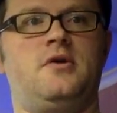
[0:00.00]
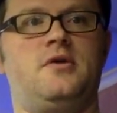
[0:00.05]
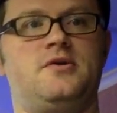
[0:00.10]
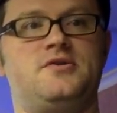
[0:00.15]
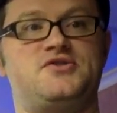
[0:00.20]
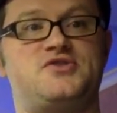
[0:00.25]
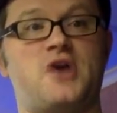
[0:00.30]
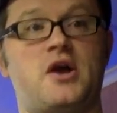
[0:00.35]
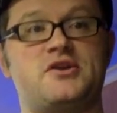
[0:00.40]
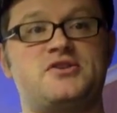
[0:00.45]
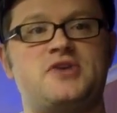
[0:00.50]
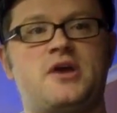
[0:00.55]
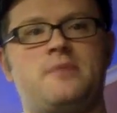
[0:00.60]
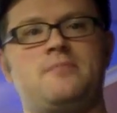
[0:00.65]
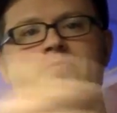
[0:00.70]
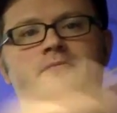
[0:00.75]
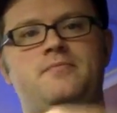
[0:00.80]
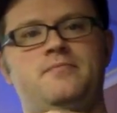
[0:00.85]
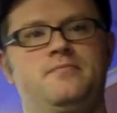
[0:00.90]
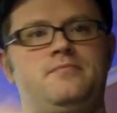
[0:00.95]
sucks
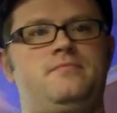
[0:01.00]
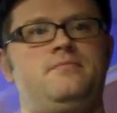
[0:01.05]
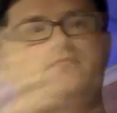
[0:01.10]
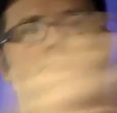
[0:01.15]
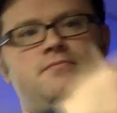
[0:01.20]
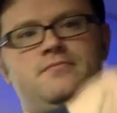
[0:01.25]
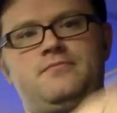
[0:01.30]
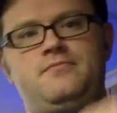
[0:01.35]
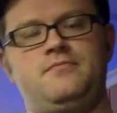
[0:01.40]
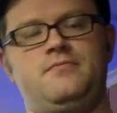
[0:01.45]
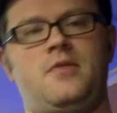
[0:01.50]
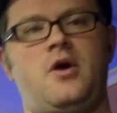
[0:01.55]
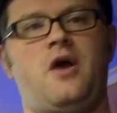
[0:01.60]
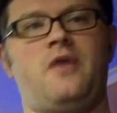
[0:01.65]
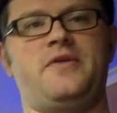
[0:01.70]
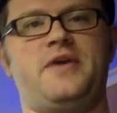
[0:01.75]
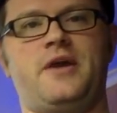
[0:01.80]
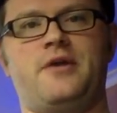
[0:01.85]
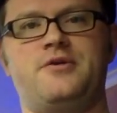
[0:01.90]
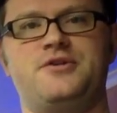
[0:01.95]
up all
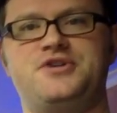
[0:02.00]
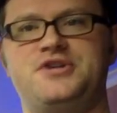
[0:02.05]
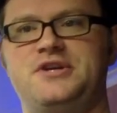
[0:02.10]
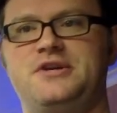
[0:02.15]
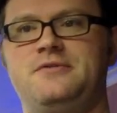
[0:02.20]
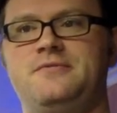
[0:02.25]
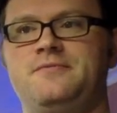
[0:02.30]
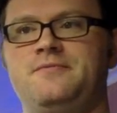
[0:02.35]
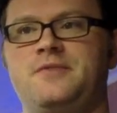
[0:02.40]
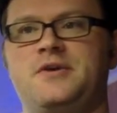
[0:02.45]
the energy